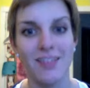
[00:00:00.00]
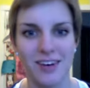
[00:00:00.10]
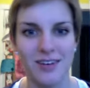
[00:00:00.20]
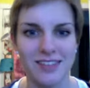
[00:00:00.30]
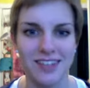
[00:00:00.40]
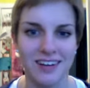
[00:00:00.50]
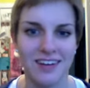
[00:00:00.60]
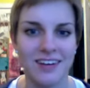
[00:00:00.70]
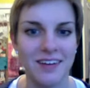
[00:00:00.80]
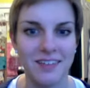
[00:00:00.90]
fake news earlier
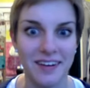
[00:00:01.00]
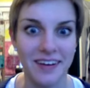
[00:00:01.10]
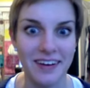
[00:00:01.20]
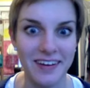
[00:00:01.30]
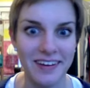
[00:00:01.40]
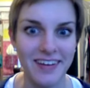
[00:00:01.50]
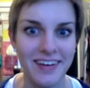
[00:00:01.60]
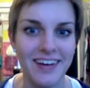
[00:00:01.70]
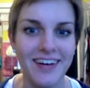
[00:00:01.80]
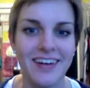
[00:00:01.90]
and they are really
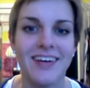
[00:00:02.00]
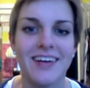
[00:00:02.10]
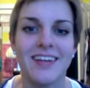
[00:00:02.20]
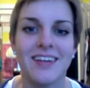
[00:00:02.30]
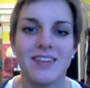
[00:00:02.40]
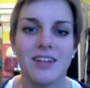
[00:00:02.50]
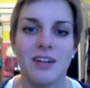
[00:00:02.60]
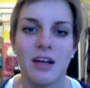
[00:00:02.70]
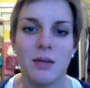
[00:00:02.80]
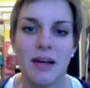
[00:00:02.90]
good. Those are
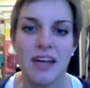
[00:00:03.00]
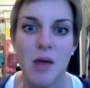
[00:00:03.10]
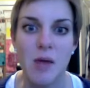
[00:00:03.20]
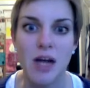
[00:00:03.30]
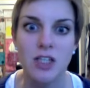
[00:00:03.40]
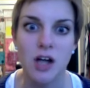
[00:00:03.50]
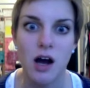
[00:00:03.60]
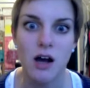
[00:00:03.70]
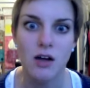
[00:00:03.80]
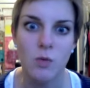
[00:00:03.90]
like my gateway
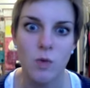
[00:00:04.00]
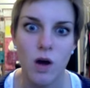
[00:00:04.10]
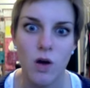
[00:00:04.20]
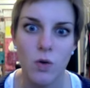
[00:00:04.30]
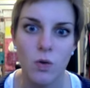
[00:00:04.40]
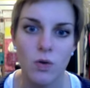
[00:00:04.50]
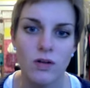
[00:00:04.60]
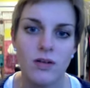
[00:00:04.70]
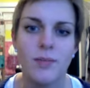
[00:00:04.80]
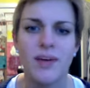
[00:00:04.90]
drug. Whoa.
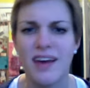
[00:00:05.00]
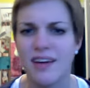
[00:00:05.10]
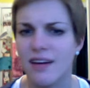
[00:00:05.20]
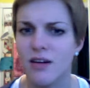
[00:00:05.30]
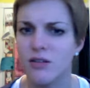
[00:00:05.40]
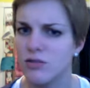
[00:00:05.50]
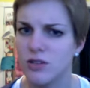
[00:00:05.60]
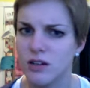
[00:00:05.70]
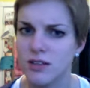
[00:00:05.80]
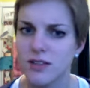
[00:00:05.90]
But again, I don't do
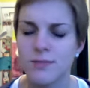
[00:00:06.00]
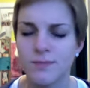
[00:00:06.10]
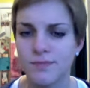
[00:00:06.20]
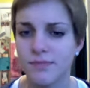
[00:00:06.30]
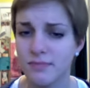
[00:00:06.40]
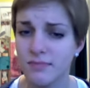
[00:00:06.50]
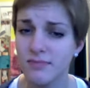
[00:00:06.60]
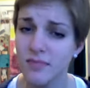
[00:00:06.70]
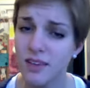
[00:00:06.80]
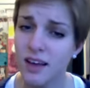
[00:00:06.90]
drugs.
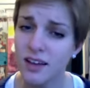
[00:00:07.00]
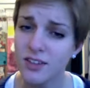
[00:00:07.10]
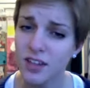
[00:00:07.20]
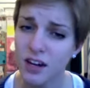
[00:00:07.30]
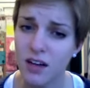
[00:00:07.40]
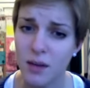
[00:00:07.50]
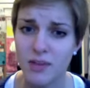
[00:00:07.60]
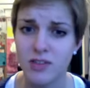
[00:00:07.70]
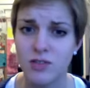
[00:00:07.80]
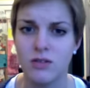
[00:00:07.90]
I actually care a lot
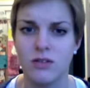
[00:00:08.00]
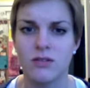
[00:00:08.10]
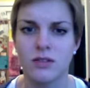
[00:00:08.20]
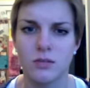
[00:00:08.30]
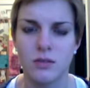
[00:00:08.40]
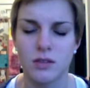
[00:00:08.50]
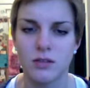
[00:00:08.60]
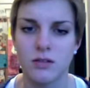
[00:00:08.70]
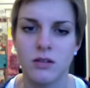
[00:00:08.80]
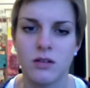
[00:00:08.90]
about school. Except
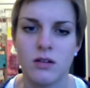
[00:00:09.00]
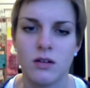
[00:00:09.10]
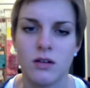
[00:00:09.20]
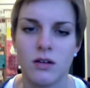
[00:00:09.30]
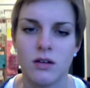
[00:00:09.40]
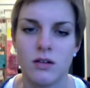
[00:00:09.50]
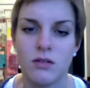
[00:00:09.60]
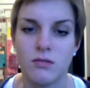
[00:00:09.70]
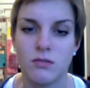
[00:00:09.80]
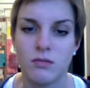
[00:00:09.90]

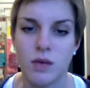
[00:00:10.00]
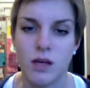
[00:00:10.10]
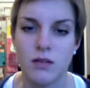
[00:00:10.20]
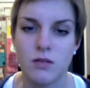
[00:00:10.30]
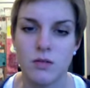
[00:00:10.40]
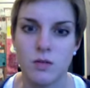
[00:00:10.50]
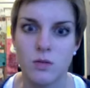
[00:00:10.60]
mm, math is